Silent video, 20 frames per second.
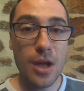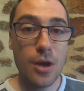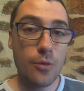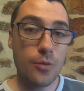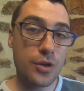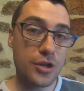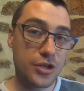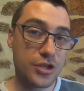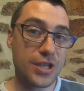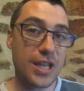
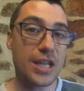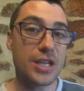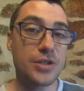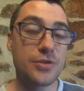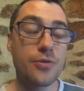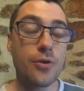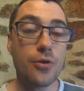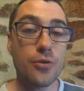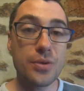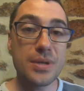which stands
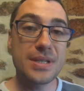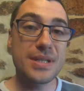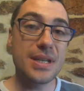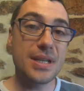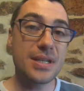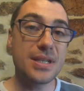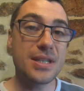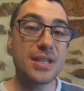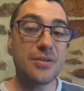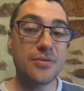for
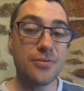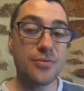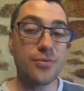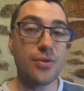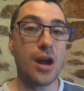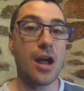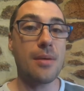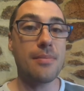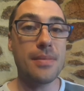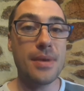resistive
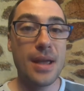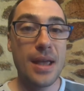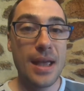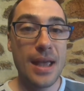RAM.